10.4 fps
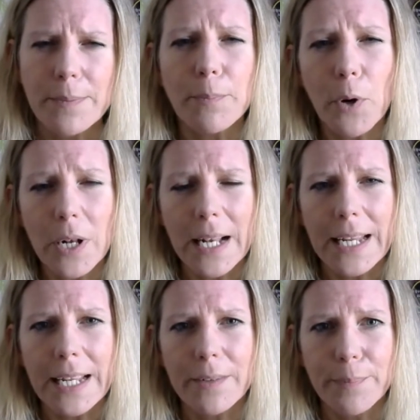
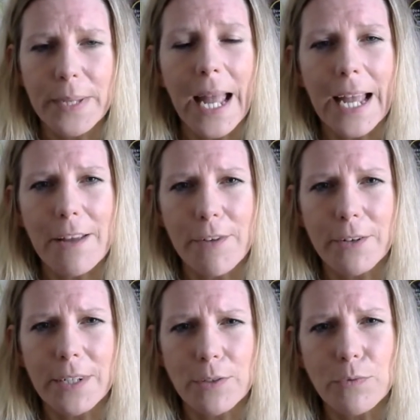modelling behaviour
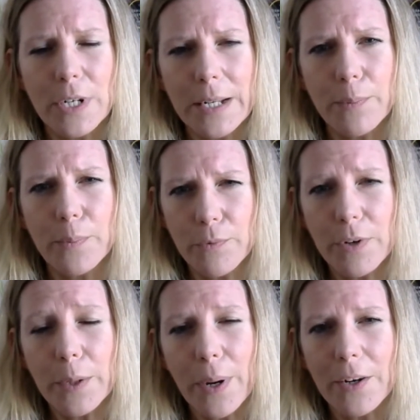is really, really
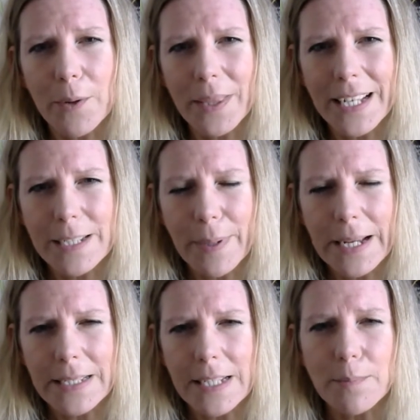welcome in these spaces.